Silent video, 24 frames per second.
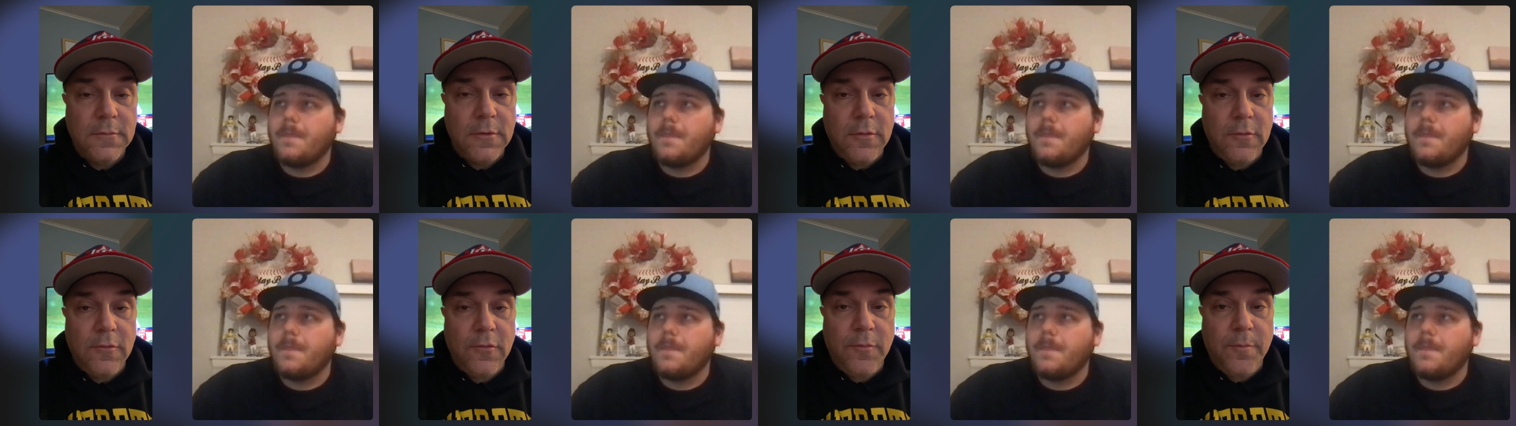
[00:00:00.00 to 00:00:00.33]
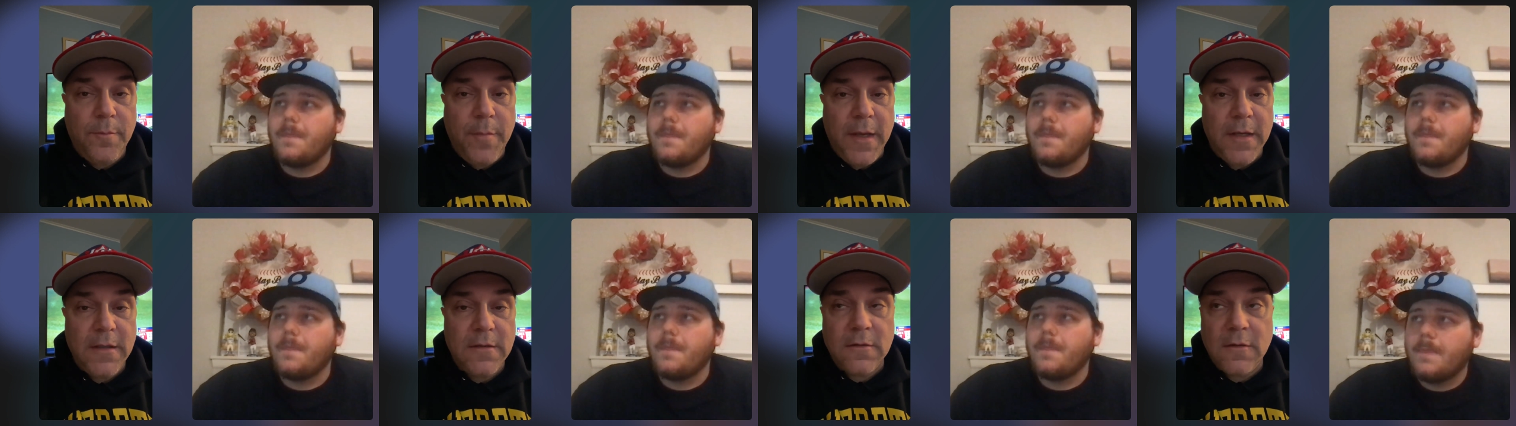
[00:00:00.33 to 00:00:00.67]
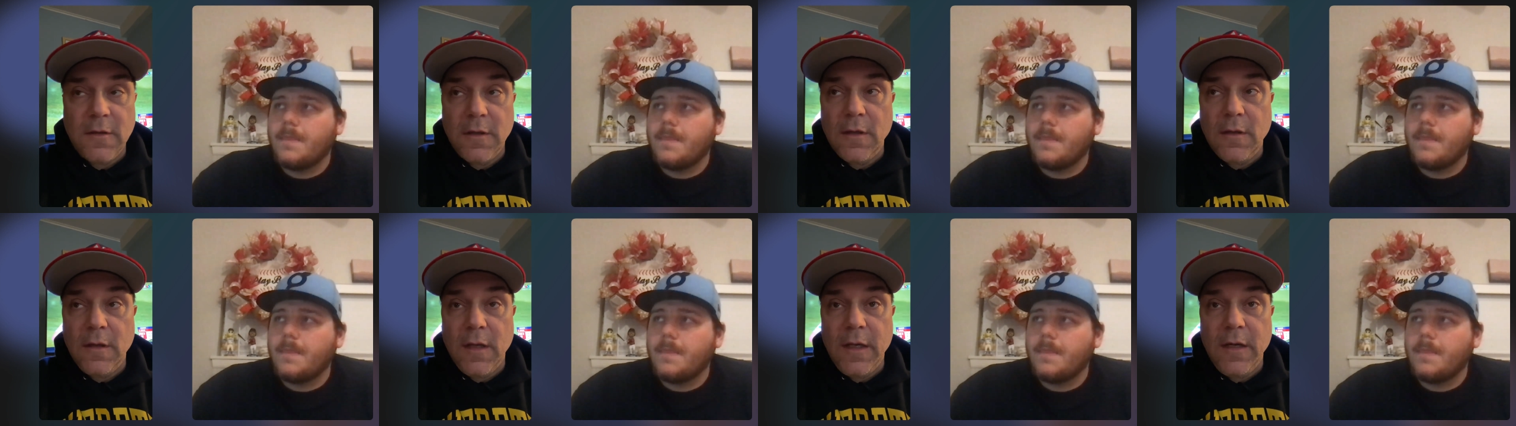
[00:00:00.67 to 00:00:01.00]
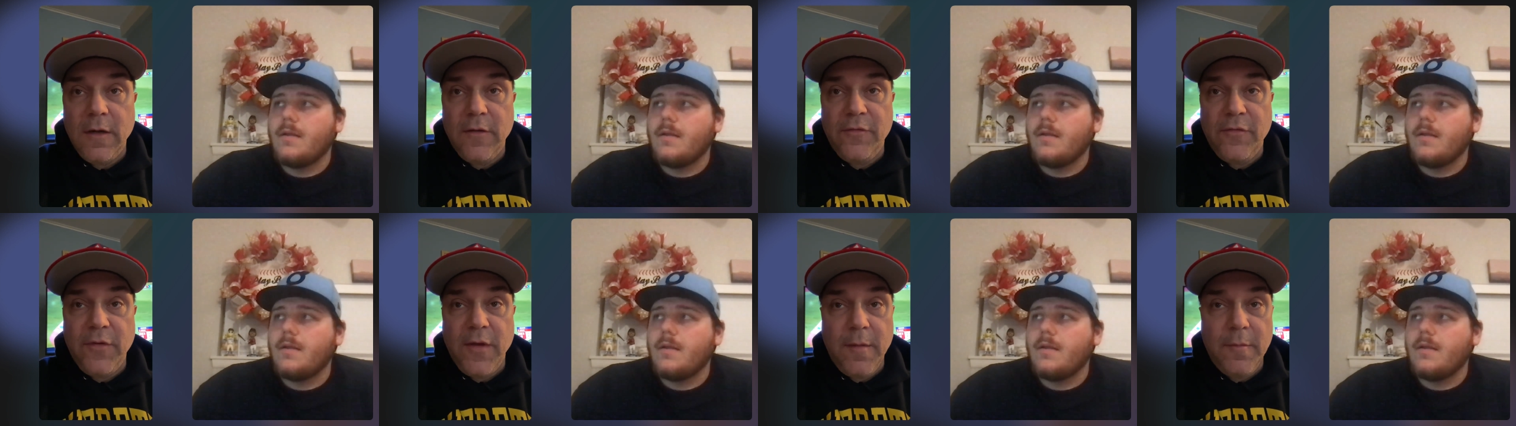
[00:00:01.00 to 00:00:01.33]
Speaker 1: who's basically
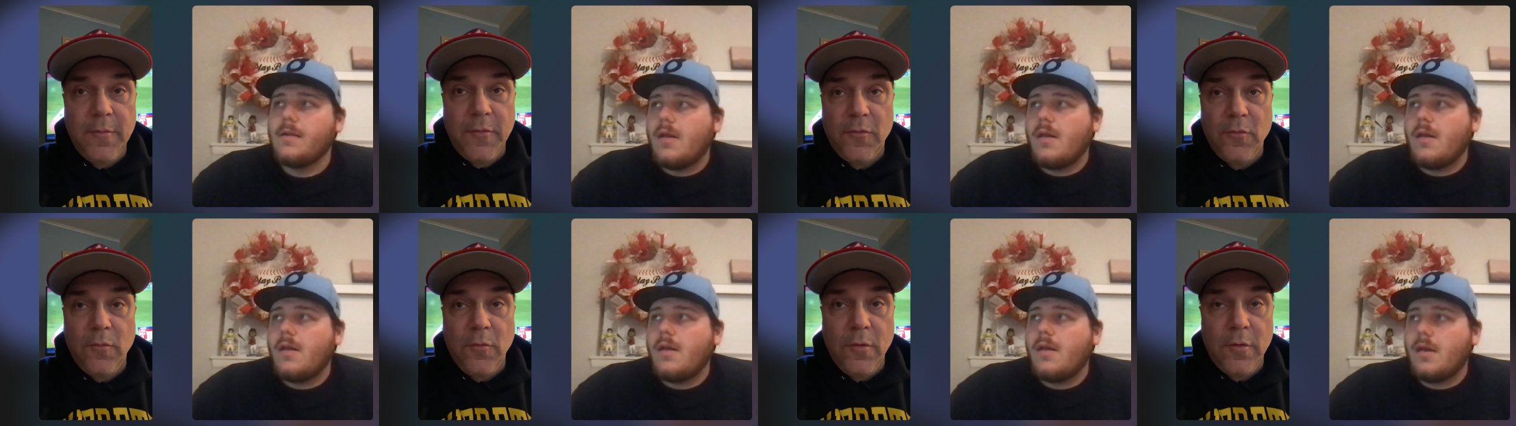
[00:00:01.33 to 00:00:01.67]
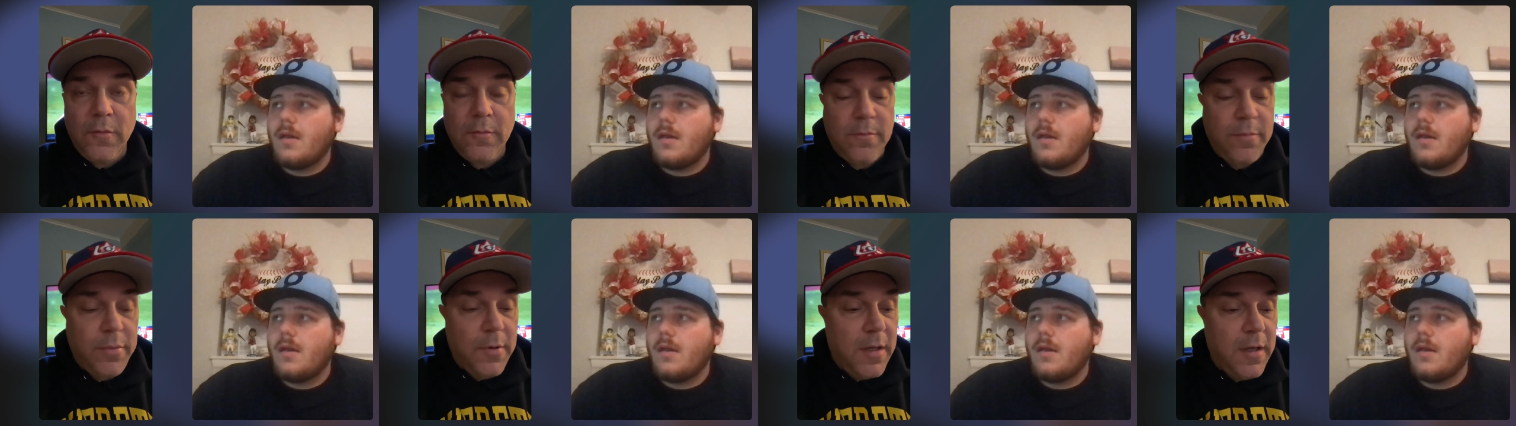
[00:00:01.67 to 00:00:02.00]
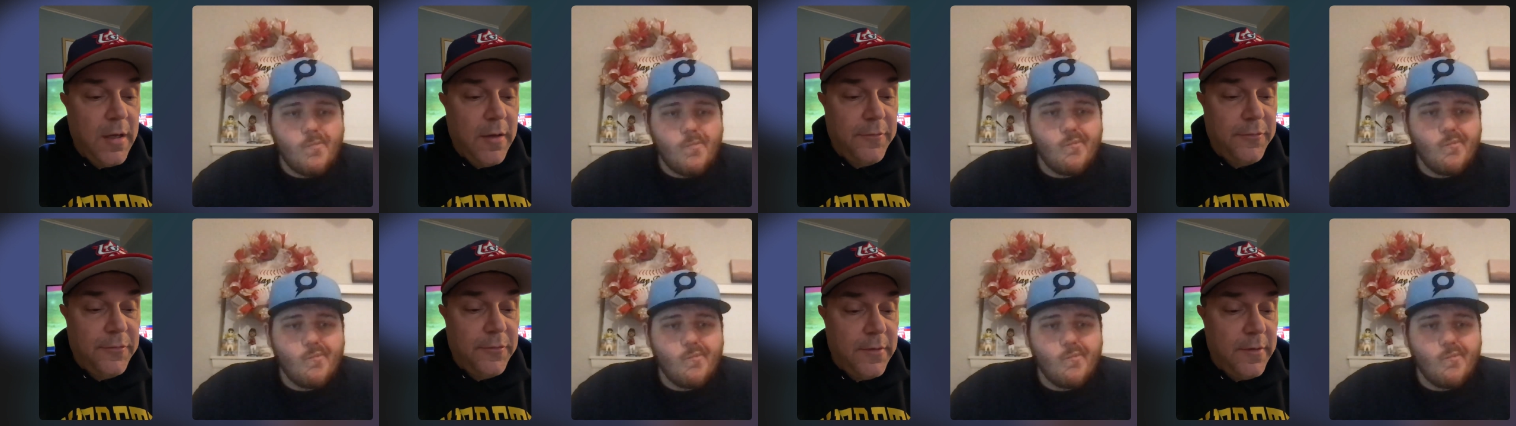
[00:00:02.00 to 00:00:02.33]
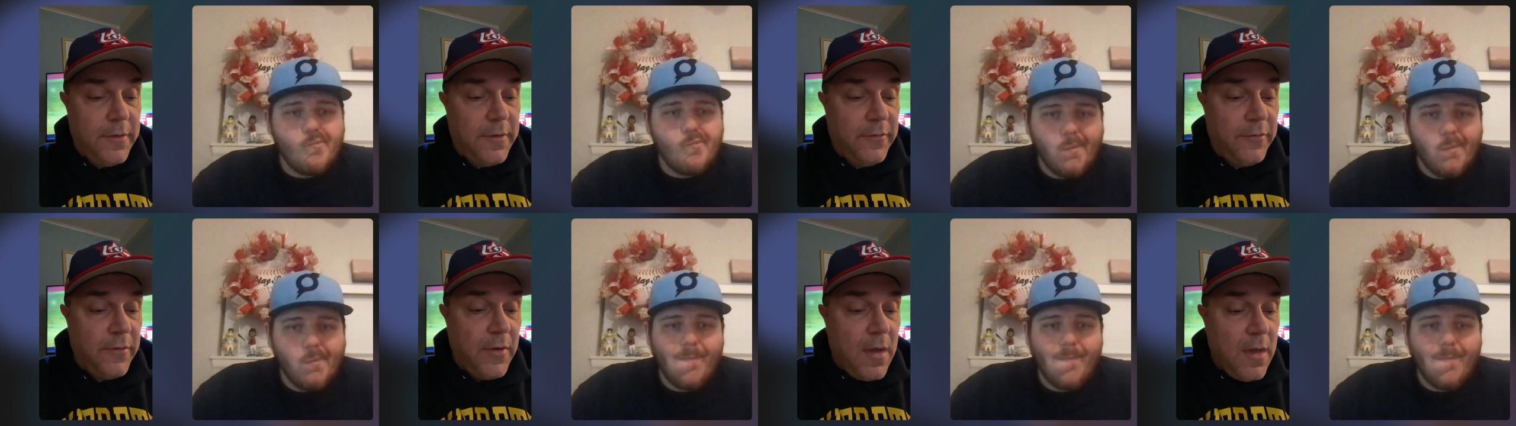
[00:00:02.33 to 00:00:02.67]
claimed to fame as one playoff
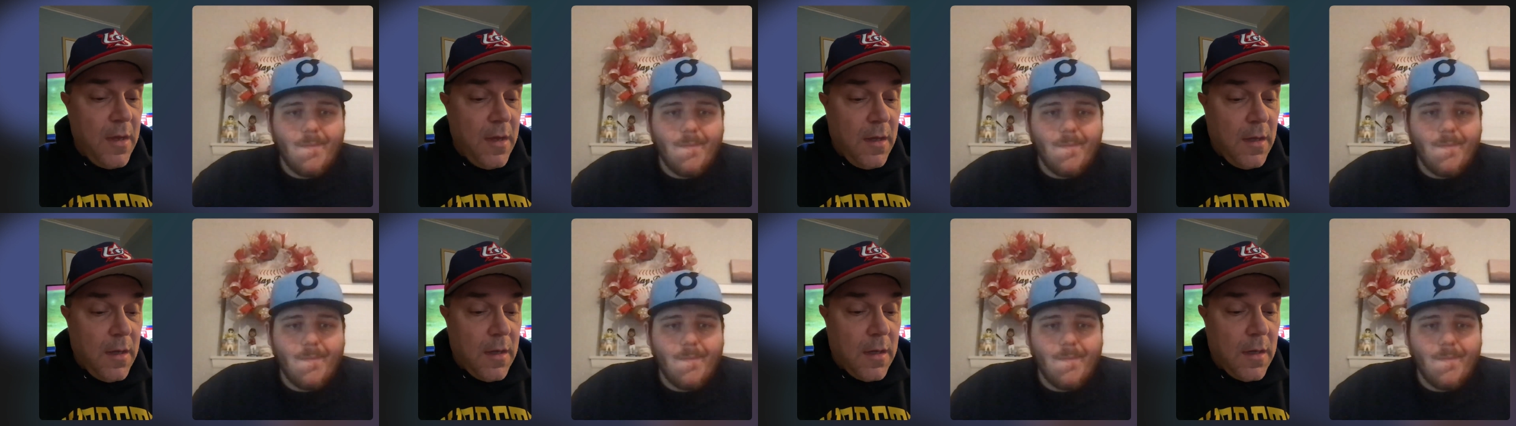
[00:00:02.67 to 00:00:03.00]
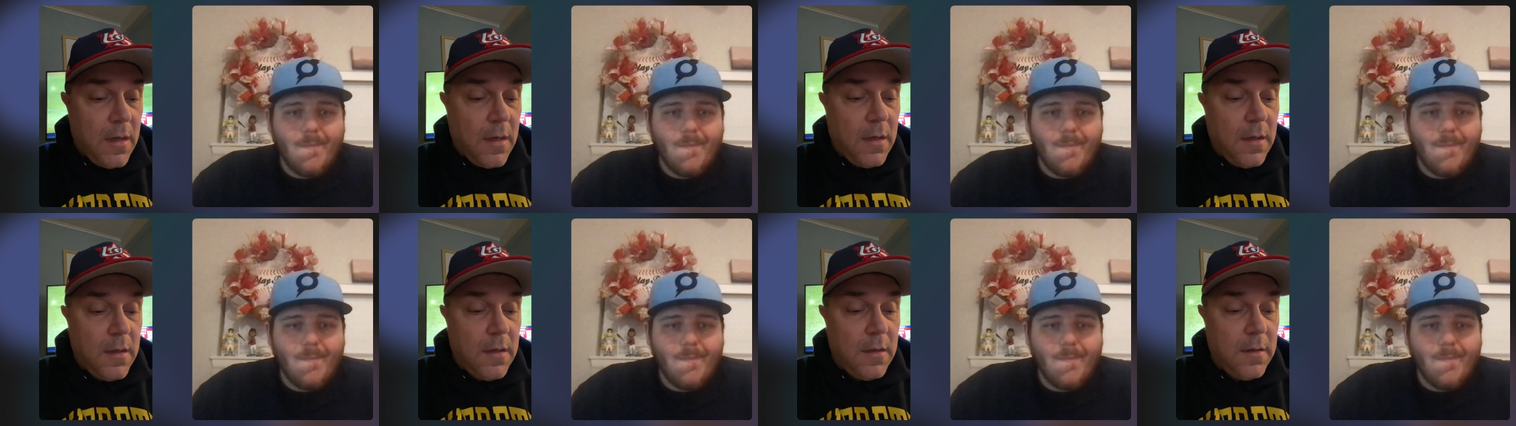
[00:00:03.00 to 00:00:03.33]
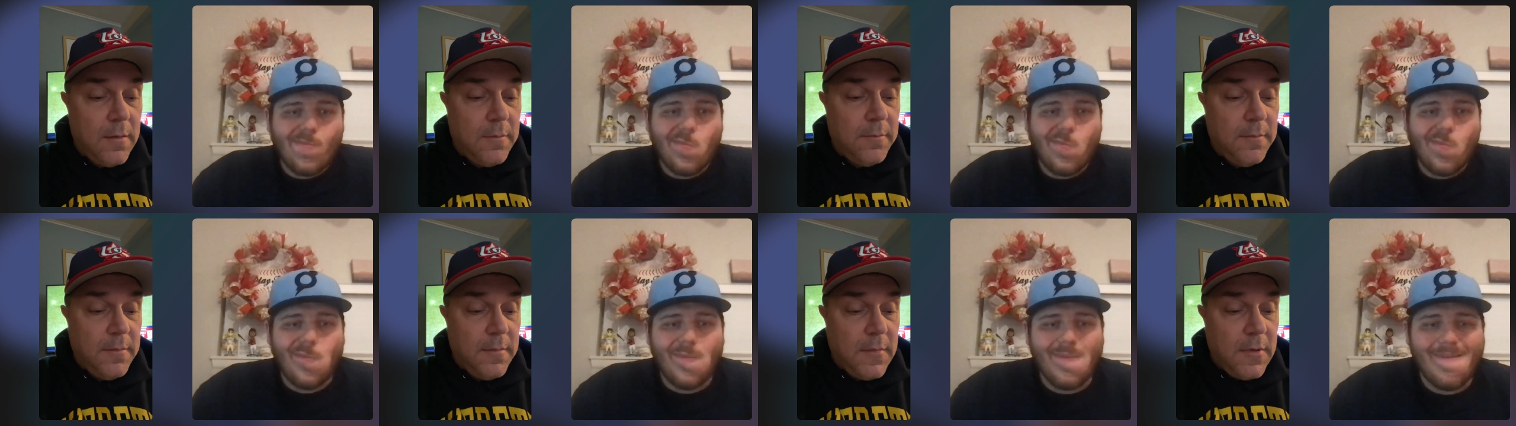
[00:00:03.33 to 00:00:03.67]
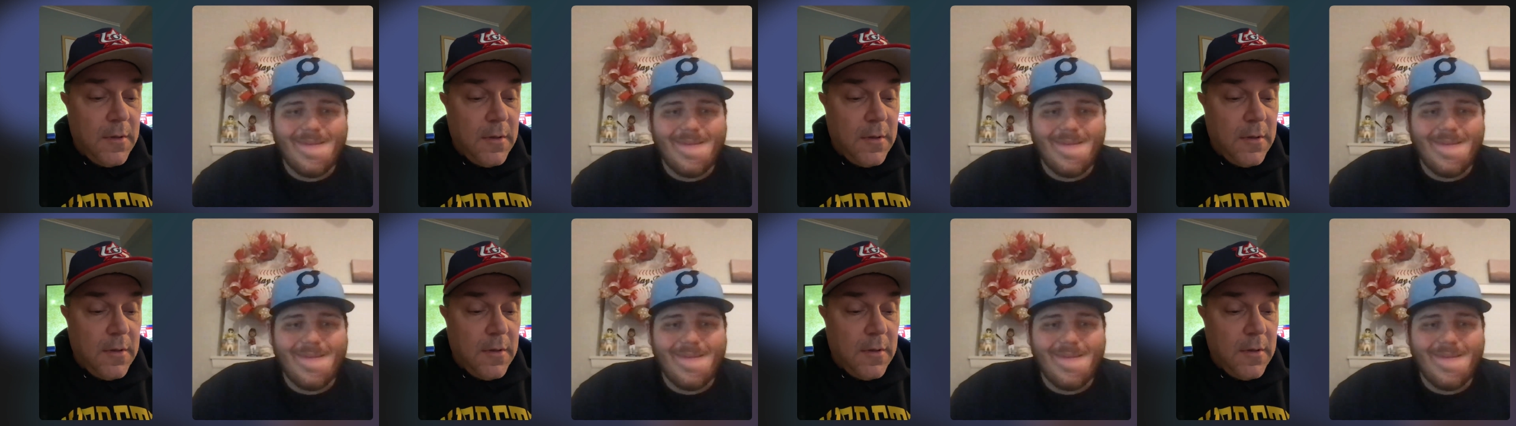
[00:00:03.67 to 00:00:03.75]
series. Um,